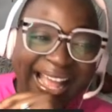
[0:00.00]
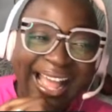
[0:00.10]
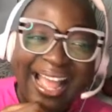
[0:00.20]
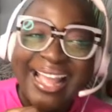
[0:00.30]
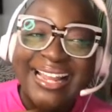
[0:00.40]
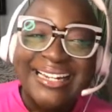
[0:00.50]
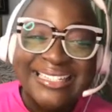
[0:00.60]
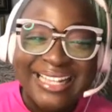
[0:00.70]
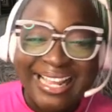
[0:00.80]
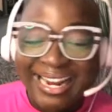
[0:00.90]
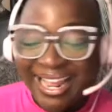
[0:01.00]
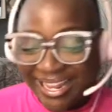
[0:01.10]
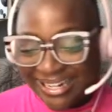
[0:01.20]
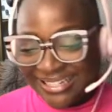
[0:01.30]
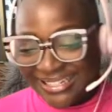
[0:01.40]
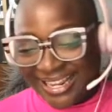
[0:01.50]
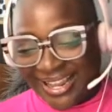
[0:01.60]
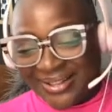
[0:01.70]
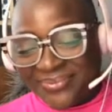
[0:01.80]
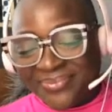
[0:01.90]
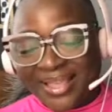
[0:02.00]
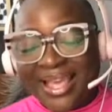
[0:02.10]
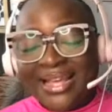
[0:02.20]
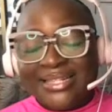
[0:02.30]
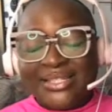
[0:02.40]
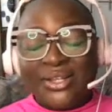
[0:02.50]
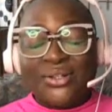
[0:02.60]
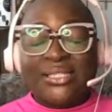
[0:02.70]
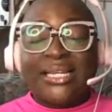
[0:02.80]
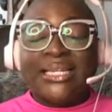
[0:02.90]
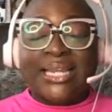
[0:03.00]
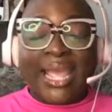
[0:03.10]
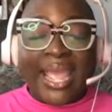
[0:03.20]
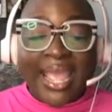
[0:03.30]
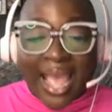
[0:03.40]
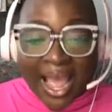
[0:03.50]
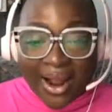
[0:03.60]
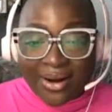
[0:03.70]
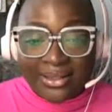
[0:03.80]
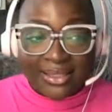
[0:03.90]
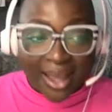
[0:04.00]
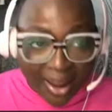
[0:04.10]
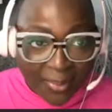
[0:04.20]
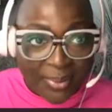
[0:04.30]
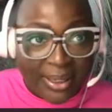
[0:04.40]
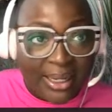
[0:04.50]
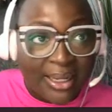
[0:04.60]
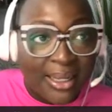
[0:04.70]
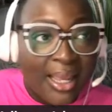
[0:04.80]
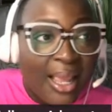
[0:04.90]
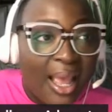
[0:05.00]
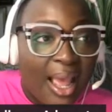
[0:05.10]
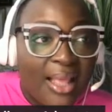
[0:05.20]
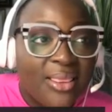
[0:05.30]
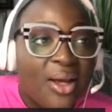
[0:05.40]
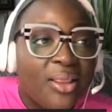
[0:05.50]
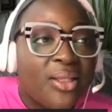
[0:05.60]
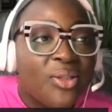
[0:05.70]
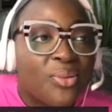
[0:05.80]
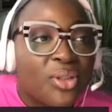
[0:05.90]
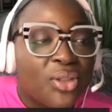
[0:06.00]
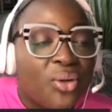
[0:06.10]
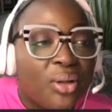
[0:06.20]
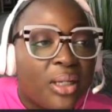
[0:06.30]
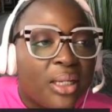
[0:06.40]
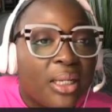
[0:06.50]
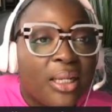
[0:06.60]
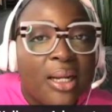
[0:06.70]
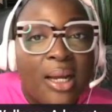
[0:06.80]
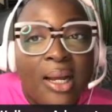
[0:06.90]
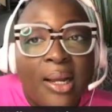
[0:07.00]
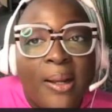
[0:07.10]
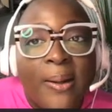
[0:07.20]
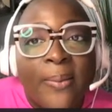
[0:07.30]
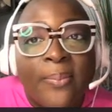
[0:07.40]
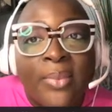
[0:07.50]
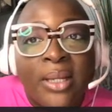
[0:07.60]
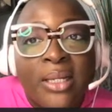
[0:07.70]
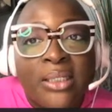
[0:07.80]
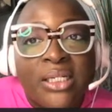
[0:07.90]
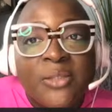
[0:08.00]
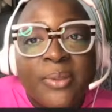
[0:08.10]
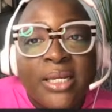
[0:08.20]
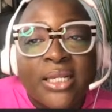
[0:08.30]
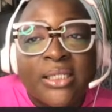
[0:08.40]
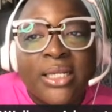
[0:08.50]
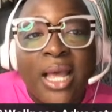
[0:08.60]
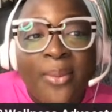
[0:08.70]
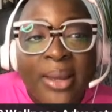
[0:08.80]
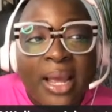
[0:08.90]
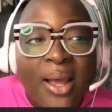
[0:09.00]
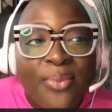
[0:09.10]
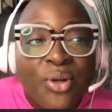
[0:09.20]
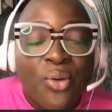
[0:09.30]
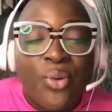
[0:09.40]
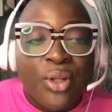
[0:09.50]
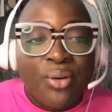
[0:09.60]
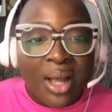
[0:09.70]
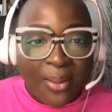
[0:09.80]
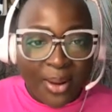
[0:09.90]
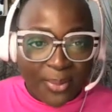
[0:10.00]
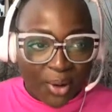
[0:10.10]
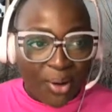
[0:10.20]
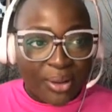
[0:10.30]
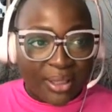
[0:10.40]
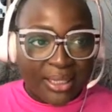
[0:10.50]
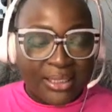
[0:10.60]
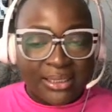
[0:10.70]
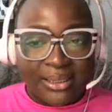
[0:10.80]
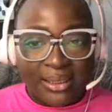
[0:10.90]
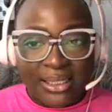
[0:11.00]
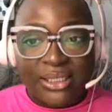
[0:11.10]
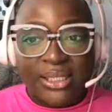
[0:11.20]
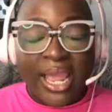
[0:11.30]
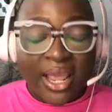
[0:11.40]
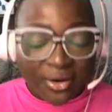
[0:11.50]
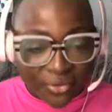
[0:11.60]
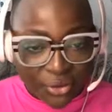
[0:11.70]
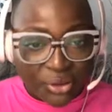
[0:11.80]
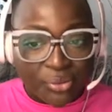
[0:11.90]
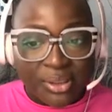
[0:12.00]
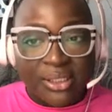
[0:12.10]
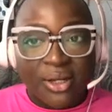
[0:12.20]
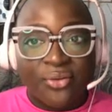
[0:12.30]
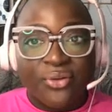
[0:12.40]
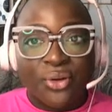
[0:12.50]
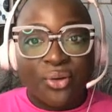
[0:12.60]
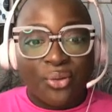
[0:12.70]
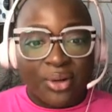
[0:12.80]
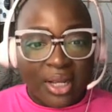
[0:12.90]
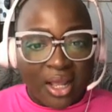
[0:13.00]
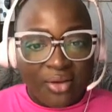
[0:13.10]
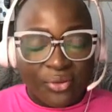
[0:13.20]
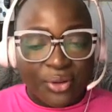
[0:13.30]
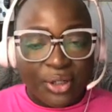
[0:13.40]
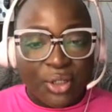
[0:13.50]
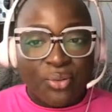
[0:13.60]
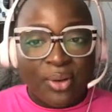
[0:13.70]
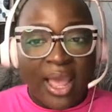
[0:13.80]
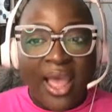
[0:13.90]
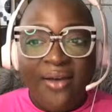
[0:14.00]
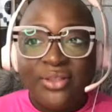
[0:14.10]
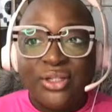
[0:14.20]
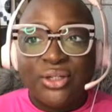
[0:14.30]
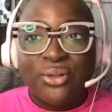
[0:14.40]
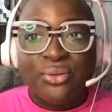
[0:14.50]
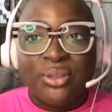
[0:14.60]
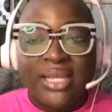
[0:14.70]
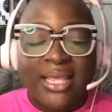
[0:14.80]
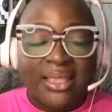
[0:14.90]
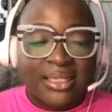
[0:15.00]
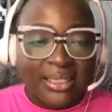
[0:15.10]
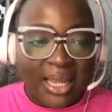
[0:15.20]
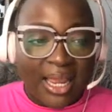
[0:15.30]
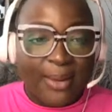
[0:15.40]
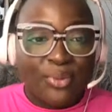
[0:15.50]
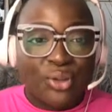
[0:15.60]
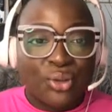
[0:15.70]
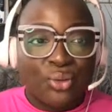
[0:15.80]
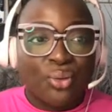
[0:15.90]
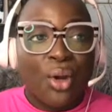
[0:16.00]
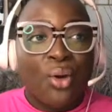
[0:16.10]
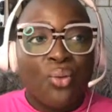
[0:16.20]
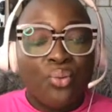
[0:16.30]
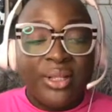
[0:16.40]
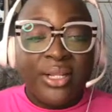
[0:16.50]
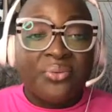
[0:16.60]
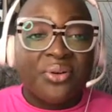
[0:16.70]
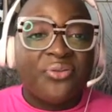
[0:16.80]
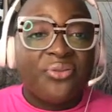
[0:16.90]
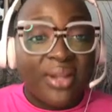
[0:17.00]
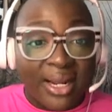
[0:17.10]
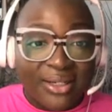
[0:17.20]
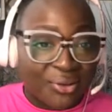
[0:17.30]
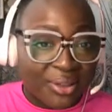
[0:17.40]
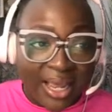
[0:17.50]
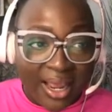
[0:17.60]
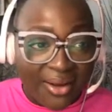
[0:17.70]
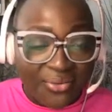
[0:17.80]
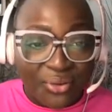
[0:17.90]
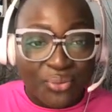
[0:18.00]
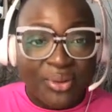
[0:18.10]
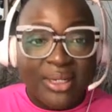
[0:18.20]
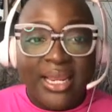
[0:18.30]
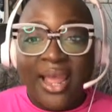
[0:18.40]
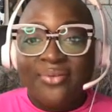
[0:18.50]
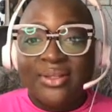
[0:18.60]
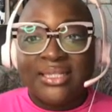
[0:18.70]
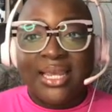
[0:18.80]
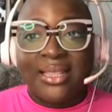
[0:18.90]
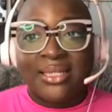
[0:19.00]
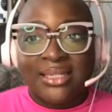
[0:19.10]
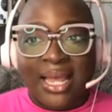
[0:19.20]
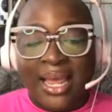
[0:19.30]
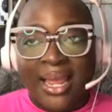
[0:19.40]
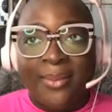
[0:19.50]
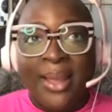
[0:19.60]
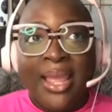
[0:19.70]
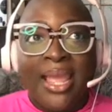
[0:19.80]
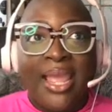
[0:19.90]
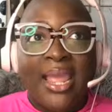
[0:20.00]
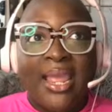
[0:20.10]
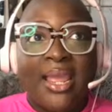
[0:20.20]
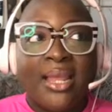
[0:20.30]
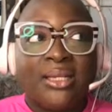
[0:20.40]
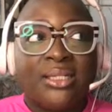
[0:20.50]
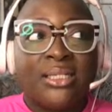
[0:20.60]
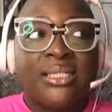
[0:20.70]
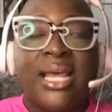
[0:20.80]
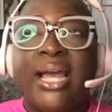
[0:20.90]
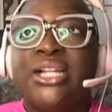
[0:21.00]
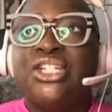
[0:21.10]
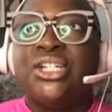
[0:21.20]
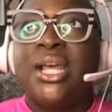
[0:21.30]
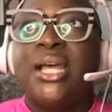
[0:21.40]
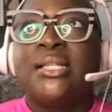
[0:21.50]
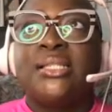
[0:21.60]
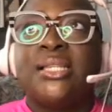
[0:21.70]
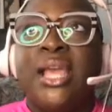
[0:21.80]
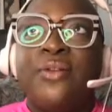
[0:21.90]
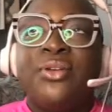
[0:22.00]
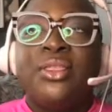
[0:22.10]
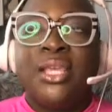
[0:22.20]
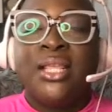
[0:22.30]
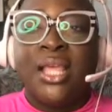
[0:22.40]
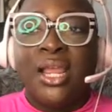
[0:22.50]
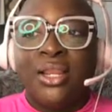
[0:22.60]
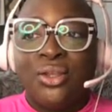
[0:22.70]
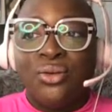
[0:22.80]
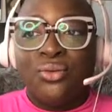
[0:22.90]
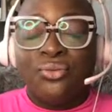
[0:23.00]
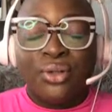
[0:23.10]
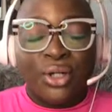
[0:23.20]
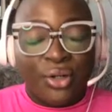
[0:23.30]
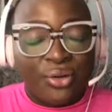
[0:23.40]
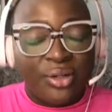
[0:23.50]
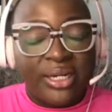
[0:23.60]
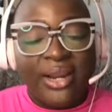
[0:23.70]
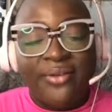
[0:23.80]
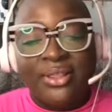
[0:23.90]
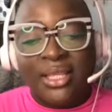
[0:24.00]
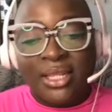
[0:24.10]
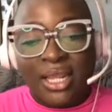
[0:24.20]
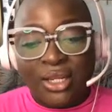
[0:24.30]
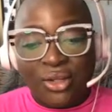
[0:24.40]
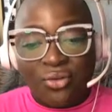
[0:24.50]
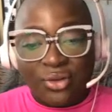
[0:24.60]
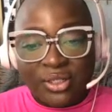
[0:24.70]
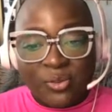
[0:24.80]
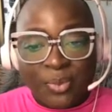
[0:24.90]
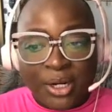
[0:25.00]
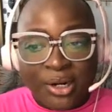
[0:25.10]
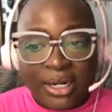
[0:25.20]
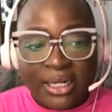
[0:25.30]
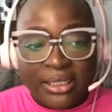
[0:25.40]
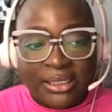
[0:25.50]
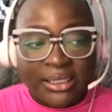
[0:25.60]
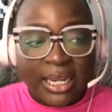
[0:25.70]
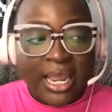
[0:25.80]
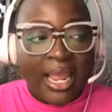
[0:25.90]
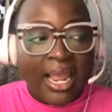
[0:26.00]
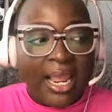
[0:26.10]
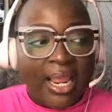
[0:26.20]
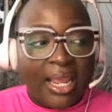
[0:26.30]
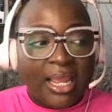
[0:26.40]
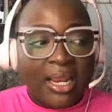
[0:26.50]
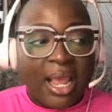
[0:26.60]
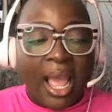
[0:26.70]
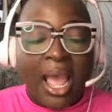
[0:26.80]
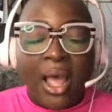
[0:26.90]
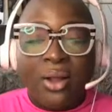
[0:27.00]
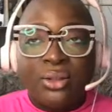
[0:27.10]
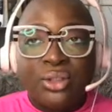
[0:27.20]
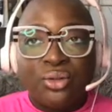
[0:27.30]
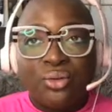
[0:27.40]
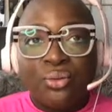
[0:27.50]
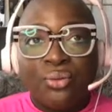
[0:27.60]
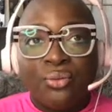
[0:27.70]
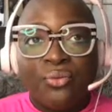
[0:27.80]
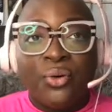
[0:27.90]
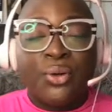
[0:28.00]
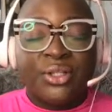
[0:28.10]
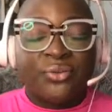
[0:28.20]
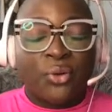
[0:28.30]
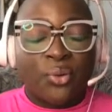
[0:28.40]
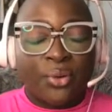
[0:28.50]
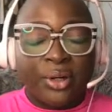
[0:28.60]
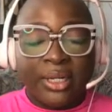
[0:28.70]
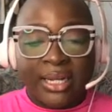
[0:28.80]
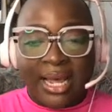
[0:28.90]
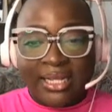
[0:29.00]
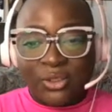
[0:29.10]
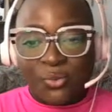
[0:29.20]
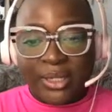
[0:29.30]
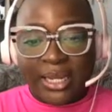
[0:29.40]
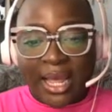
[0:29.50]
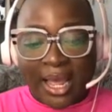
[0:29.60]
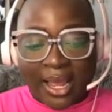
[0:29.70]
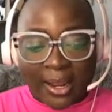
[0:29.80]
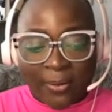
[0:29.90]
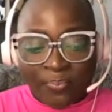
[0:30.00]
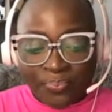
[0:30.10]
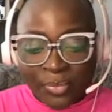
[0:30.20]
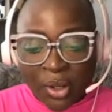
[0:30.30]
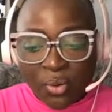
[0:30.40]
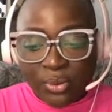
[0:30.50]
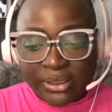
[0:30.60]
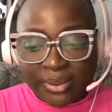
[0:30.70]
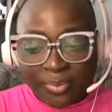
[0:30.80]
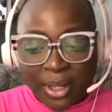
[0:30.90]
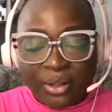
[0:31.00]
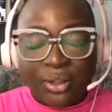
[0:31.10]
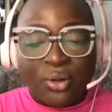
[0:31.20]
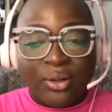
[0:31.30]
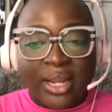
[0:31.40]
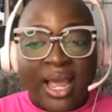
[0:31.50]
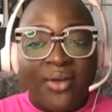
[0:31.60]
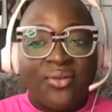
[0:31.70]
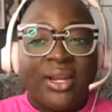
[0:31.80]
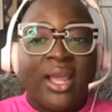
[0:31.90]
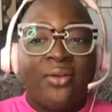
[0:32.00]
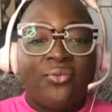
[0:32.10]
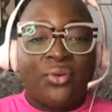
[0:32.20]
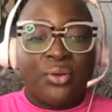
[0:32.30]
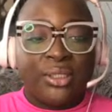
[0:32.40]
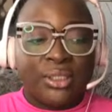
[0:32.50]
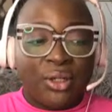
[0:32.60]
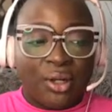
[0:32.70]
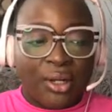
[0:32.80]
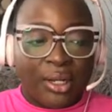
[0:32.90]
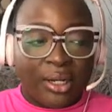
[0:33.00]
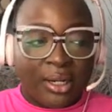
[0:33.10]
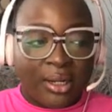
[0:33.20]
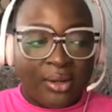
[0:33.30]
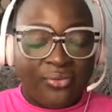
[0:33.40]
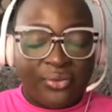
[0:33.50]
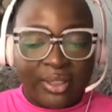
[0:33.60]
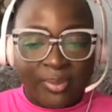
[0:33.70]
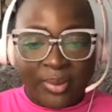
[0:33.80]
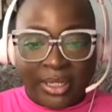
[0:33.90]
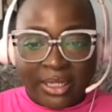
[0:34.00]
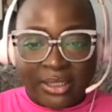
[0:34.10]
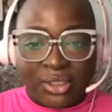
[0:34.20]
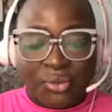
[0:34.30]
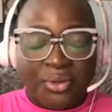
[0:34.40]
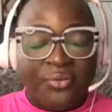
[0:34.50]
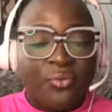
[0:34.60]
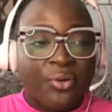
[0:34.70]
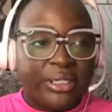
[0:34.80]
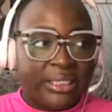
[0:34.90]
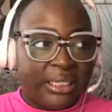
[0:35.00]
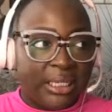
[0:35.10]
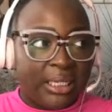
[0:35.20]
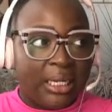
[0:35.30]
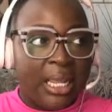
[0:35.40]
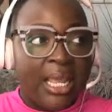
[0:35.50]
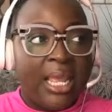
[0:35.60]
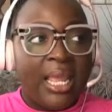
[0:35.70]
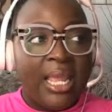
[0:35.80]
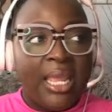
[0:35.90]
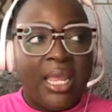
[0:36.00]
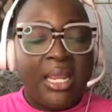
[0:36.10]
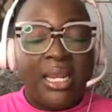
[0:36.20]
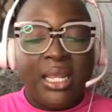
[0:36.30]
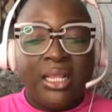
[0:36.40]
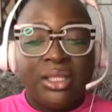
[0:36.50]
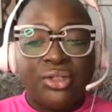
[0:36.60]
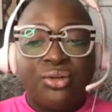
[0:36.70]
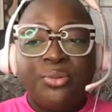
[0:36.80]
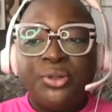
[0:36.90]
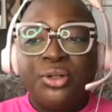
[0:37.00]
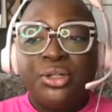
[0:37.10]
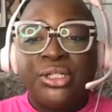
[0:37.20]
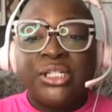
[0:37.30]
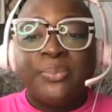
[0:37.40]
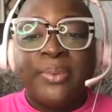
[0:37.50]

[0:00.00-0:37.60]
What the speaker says: I understand. I understand. So today, our topic, I thought this was so good. Just because coming up, when you come up on these anniversaries of your recovery, you have to take the time to really reflect on life. You really have to take the time and just digest everything that you've learned, everything that you've experienced, and how to focus forward. Last week, I was compelled to go live and I focused on Philippians 3:14. And the scripture is just